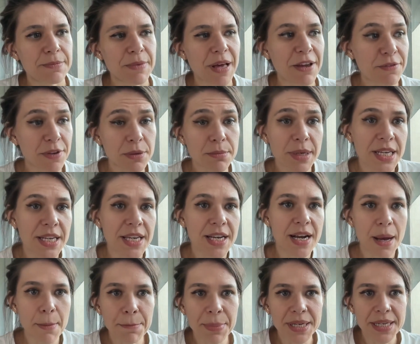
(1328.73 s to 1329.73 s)
I feel many
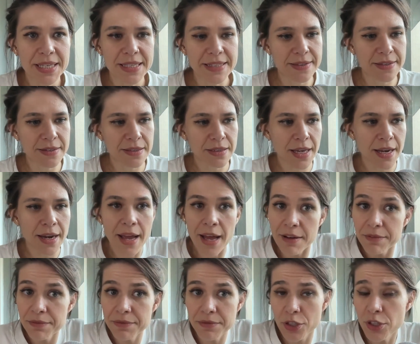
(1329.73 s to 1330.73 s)
companies kind of
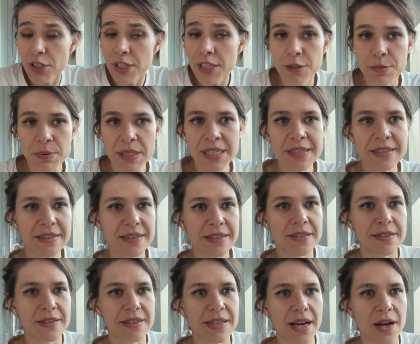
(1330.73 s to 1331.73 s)
have good
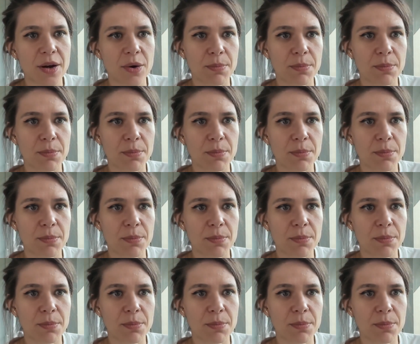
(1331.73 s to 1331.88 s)
experiences now,